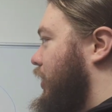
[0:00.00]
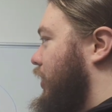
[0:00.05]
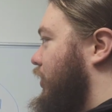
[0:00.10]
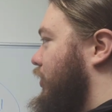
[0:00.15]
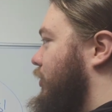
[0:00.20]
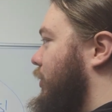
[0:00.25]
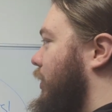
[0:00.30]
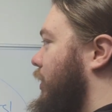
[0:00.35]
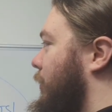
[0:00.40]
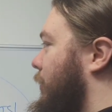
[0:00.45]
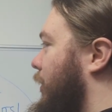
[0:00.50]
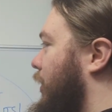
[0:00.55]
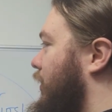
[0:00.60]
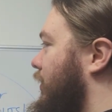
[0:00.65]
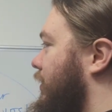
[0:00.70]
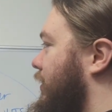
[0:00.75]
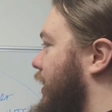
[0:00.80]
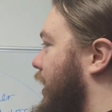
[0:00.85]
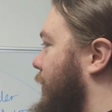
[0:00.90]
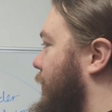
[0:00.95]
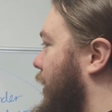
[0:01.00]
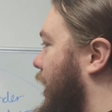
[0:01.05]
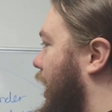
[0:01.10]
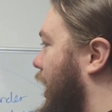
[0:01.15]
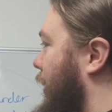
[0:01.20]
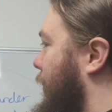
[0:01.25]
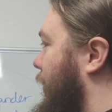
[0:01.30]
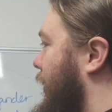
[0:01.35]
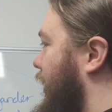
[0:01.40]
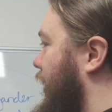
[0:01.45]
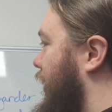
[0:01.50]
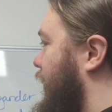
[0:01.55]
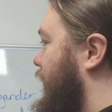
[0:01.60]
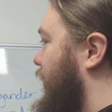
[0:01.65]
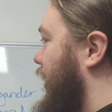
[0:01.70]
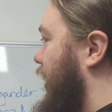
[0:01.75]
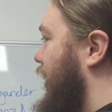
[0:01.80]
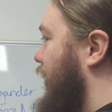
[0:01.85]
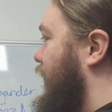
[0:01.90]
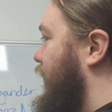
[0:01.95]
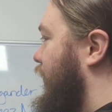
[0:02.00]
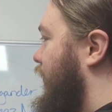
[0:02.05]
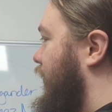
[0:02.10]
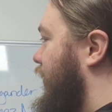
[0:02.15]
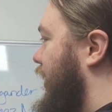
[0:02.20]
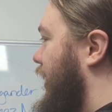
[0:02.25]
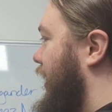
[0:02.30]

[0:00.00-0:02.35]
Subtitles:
So on the ball slam, I believe that if the